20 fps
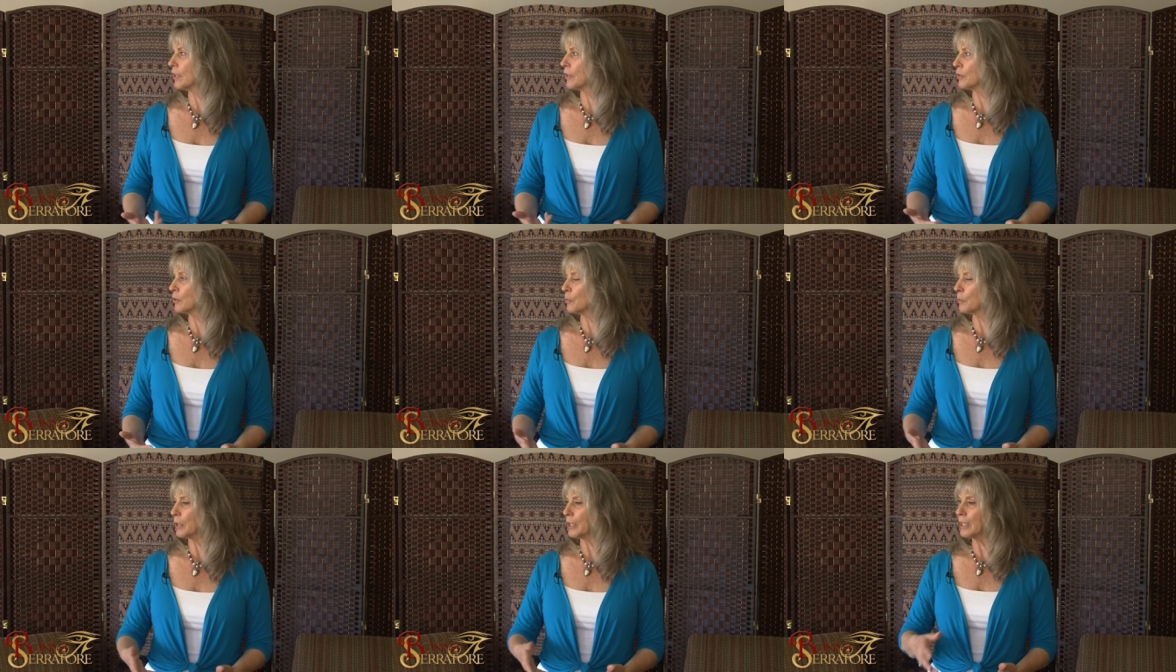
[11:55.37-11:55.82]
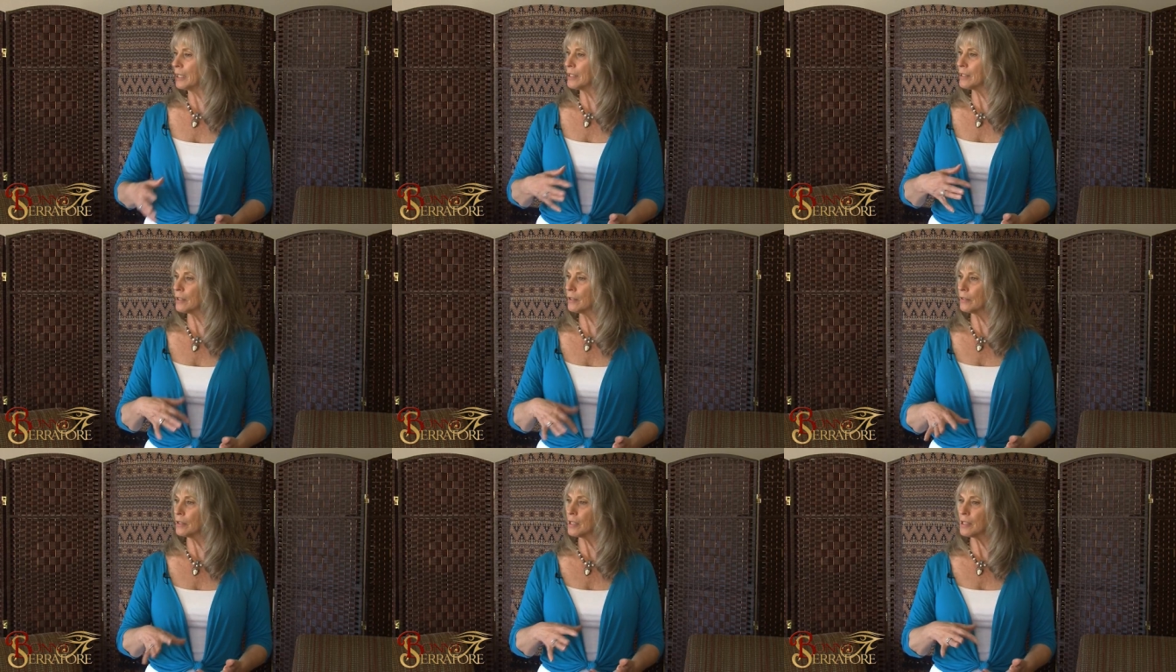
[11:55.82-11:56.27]
other beings
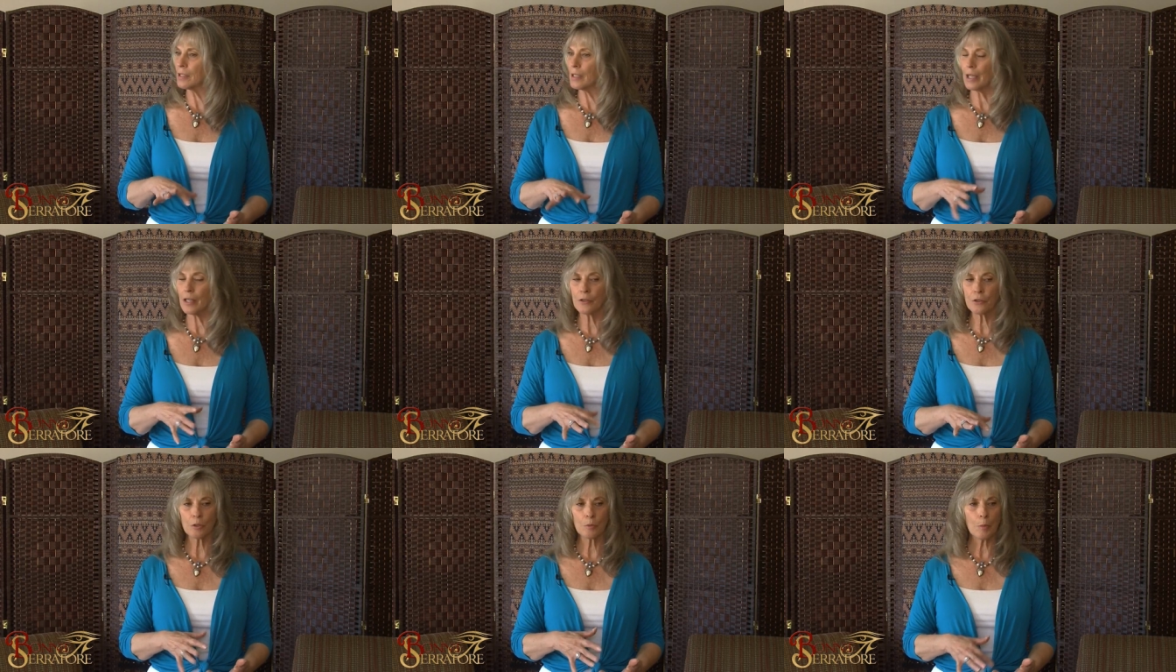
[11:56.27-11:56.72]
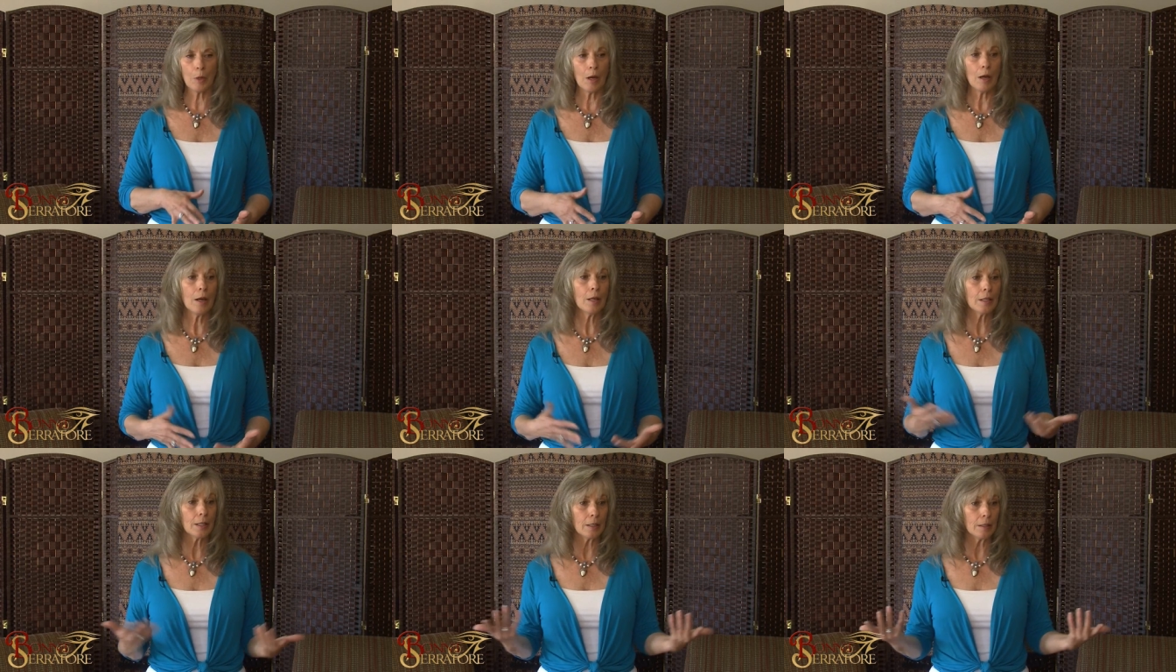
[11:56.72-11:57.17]
that are inside your
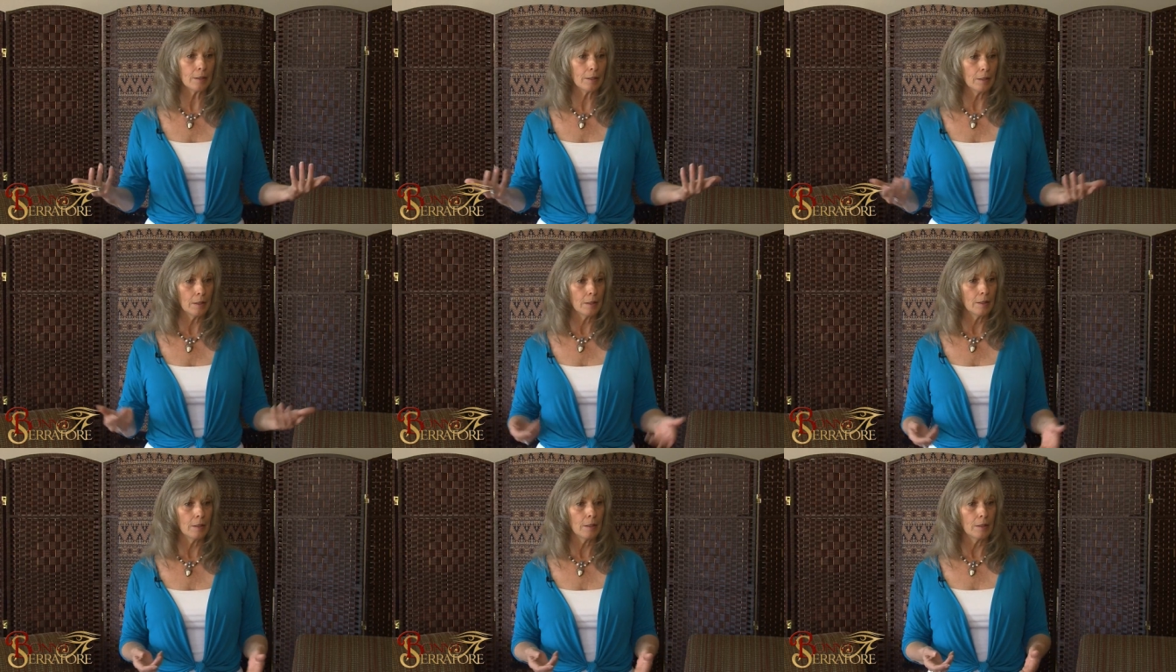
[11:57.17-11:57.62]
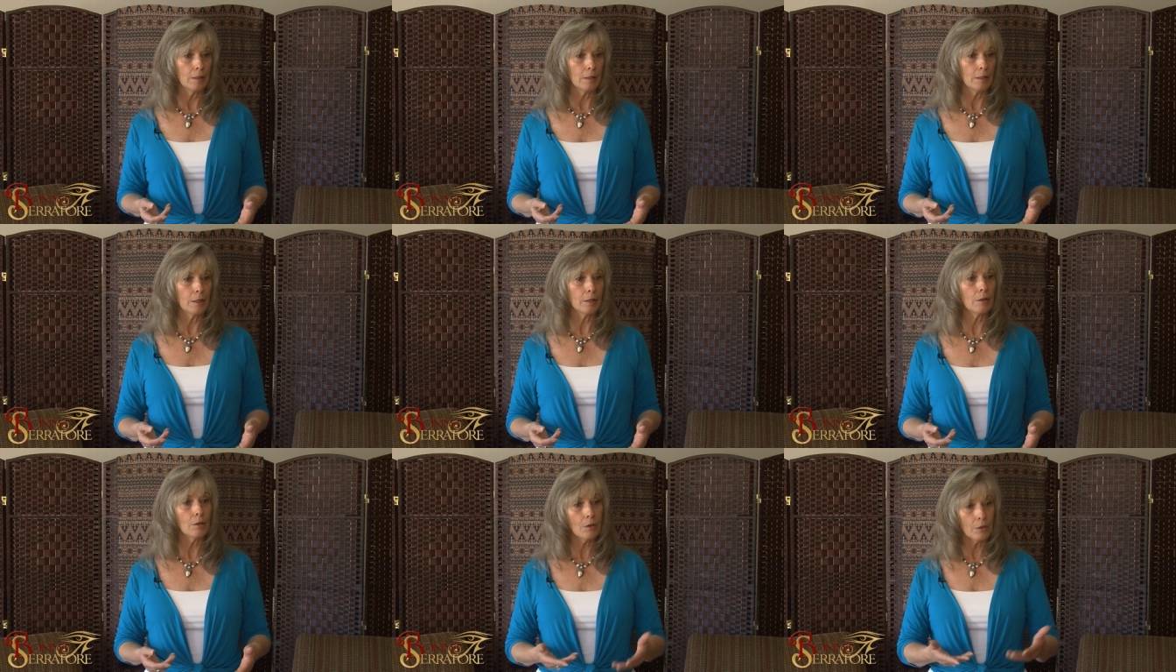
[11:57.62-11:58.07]
body?
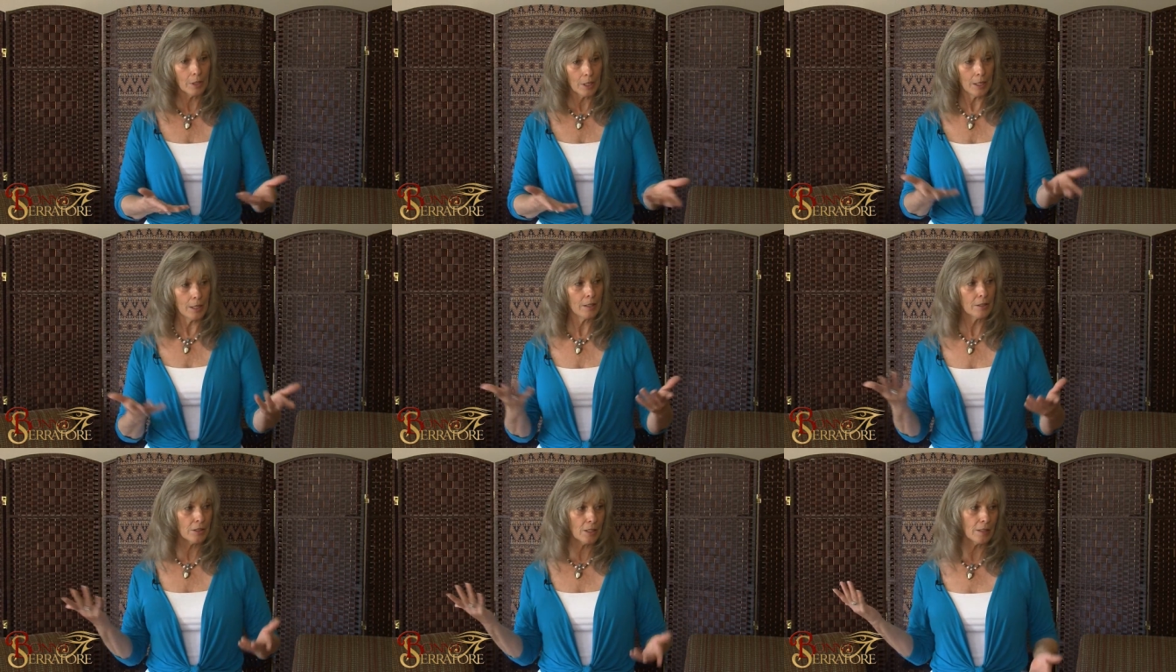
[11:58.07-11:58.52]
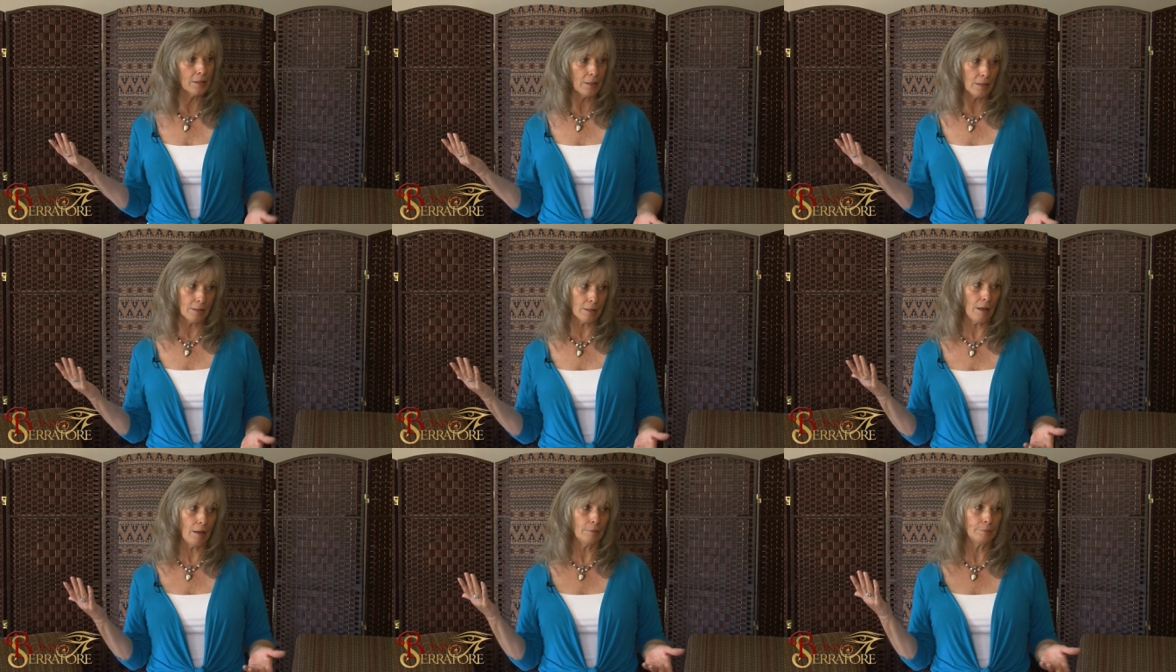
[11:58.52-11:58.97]
You know, okay, check
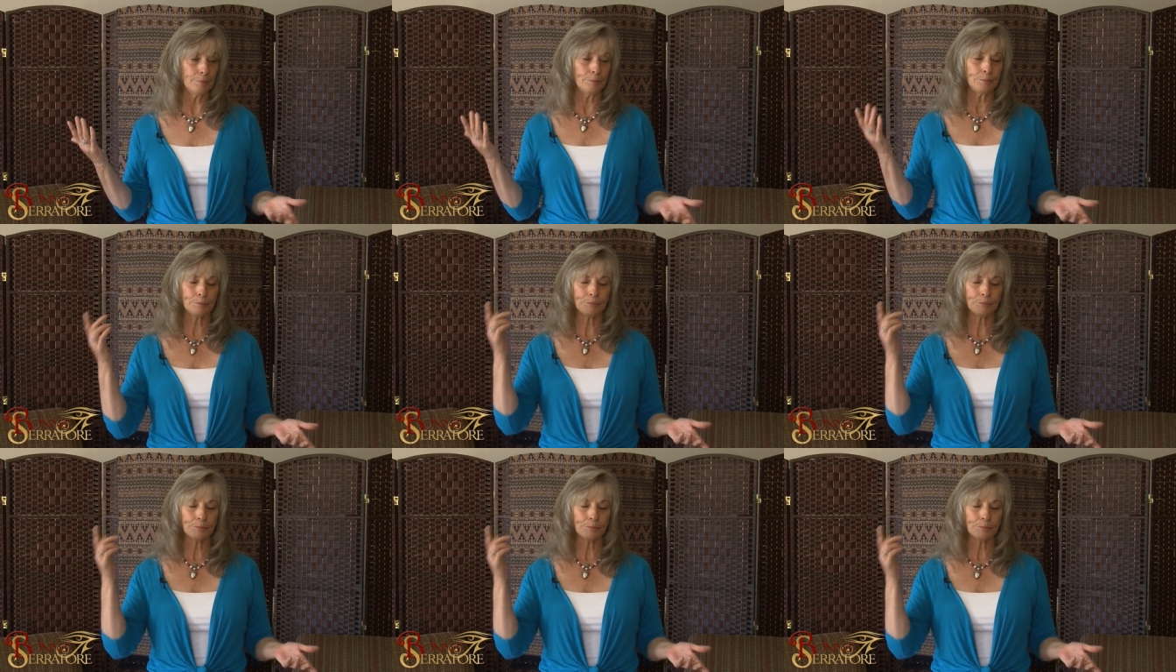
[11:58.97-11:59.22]
this out.